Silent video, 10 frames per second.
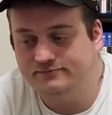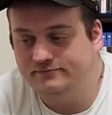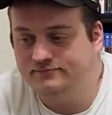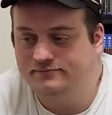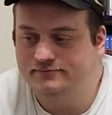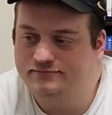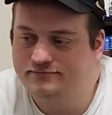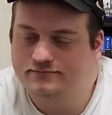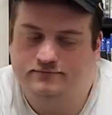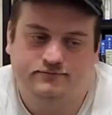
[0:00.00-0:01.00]

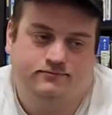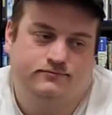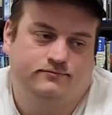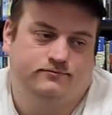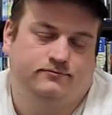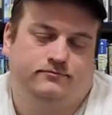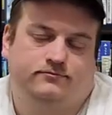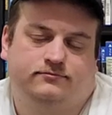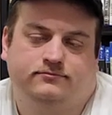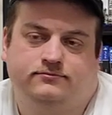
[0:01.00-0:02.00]

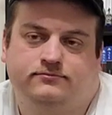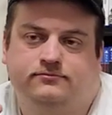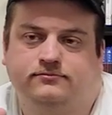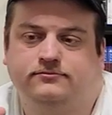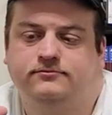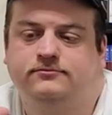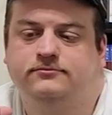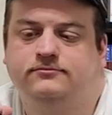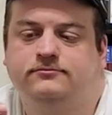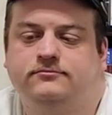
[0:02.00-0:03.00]

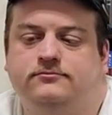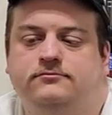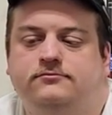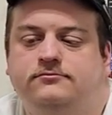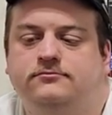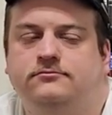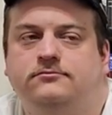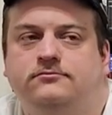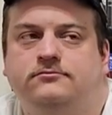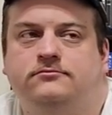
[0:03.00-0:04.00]

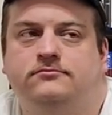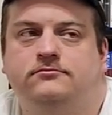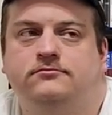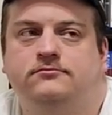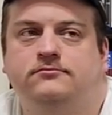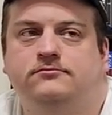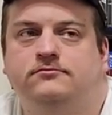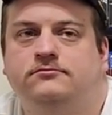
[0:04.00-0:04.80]
No words are spoken by the person on screen.